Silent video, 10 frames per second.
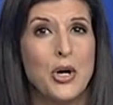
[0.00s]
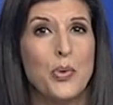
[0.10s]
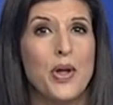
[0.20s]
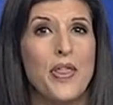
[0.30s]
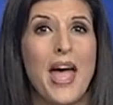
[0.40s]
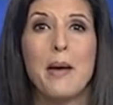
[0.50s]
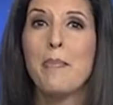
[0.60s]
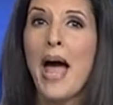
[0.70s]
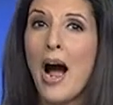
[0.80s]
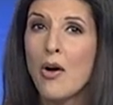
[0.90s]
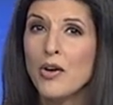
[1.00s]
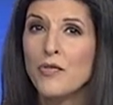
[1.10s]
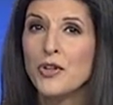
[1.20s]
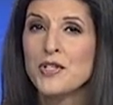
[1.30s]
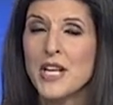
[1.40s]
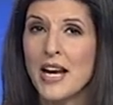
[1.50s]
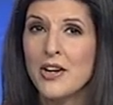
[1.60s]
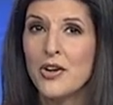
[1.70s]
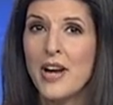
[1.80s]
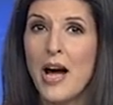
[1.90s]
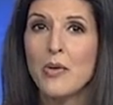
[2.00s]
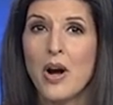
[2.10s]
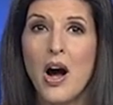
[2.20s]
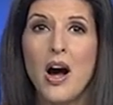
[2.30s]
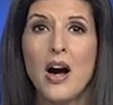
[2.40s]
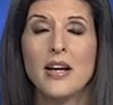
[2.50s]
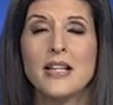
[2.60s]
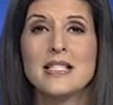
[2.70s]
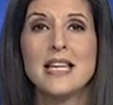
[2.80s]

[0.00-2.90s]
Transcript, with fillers: With a powerful senator now gone,